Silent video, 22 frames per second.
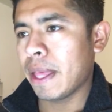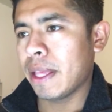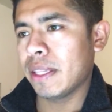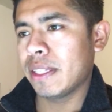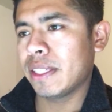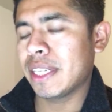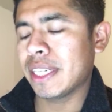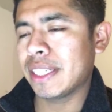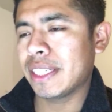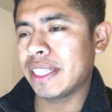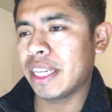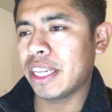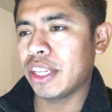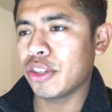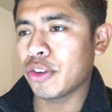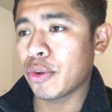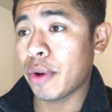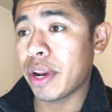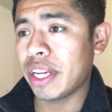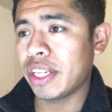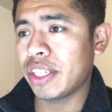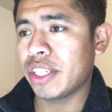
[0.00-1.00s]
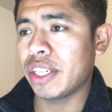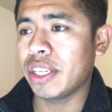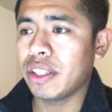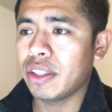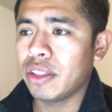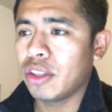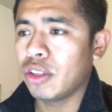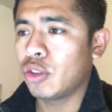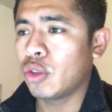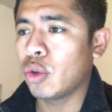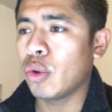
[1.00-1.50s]
16, duration,
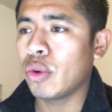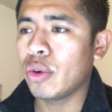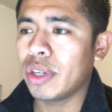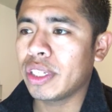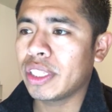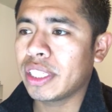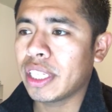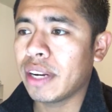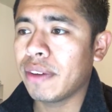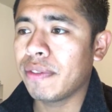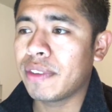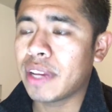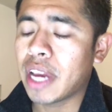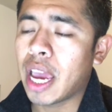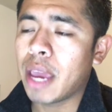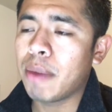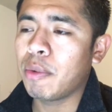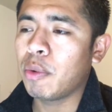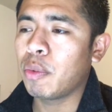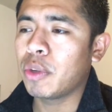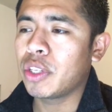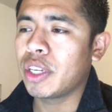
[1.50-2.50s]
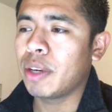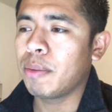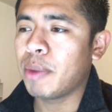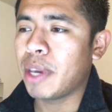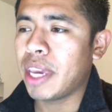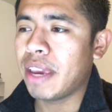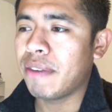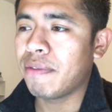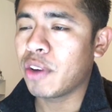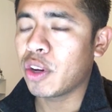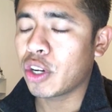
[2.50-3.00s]
the total extent of time in which a
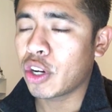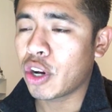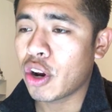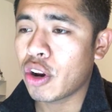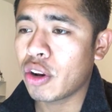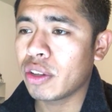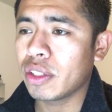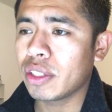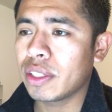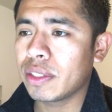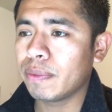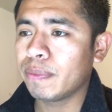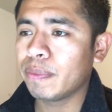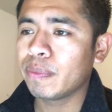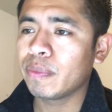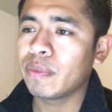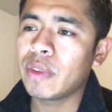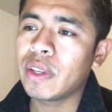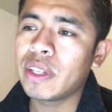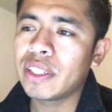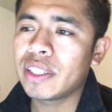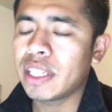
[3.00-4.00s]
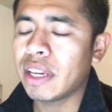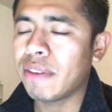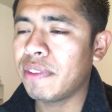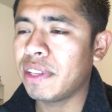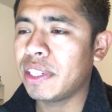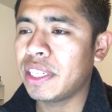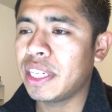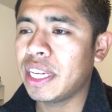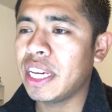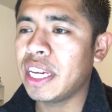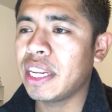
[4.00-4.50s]
behavior occurs.
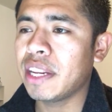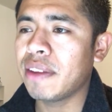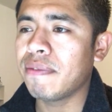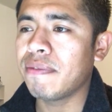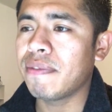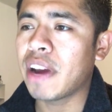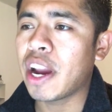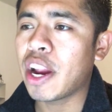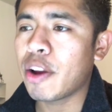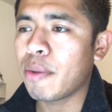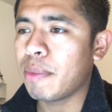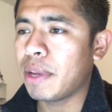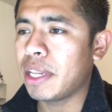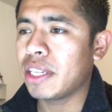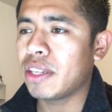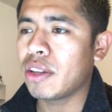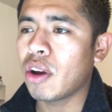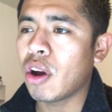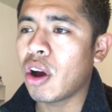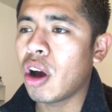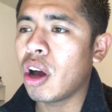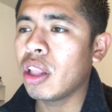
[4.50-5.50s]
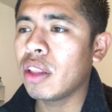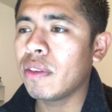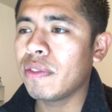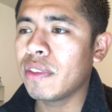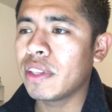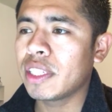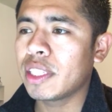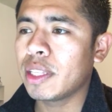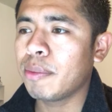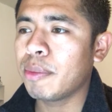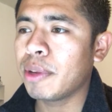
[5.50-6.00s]
17, environment, all of
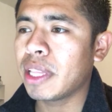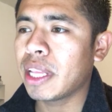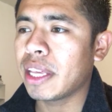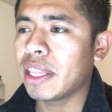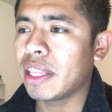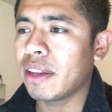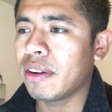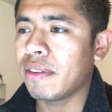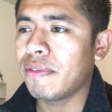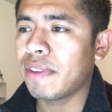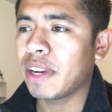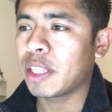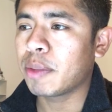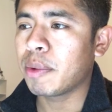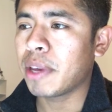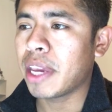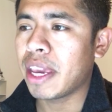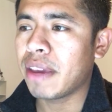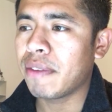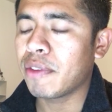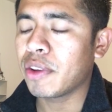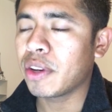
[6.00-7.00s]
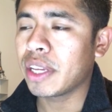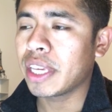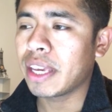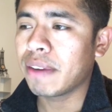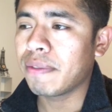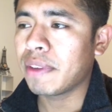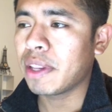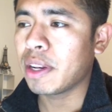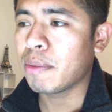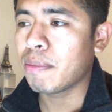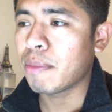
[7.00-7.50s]
the stimuli that affect behavior in a
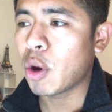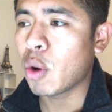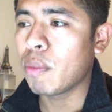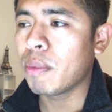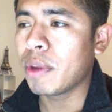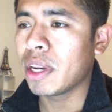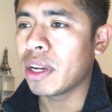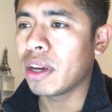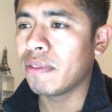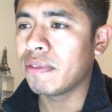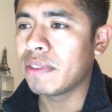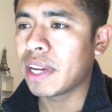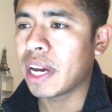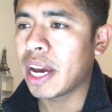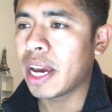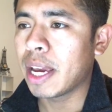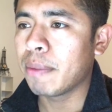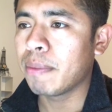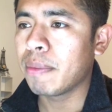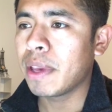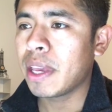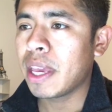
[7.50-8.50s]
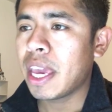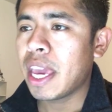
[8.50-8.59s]
given moment of time.